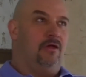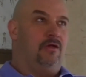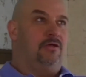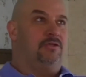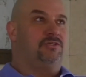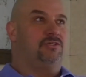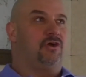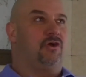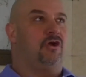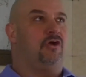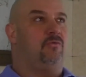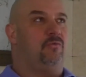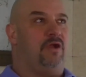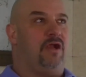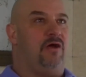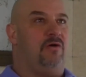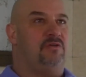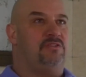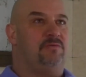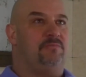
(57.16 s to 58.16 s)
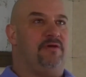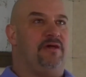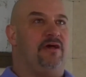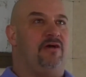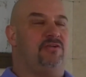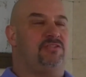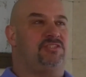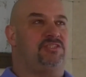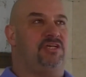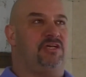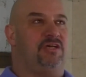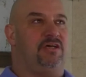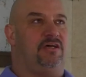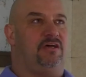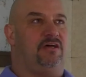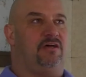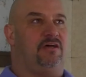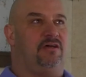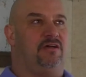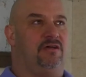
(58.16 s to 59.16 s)
Started when I was about
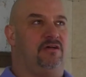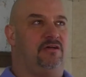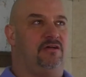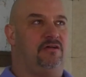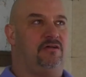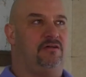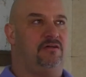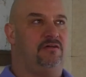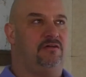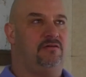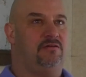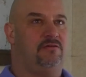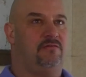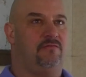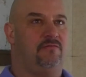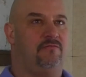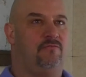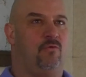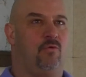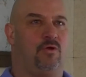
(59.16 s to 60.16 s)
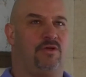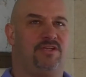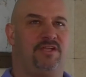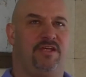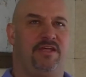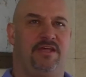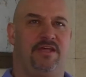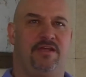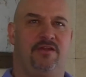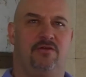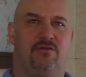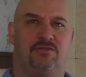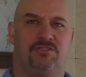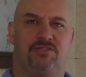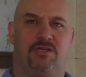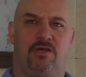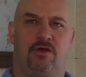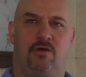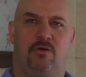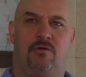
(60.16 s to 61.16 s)
14 or
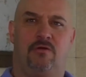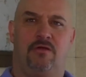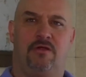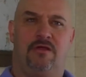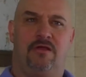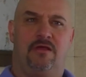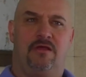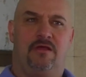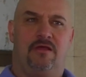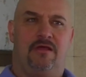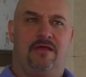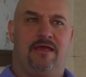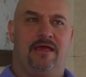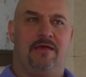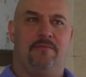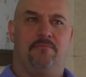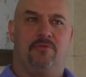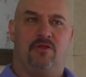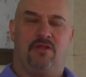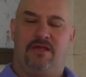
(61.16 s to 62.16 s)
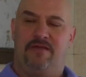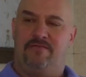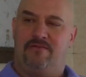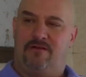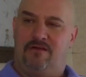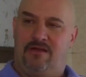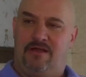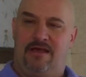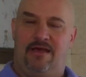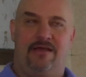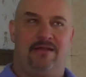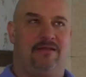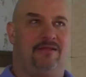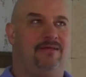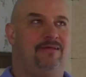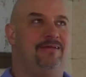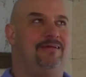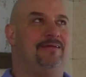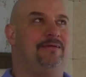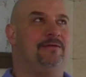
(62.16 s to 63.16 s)
so, and believe it or not,
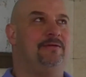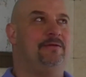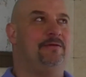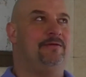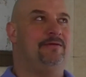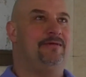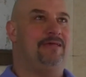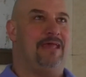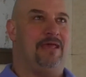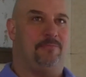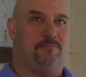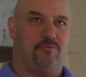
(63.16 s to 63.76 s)
it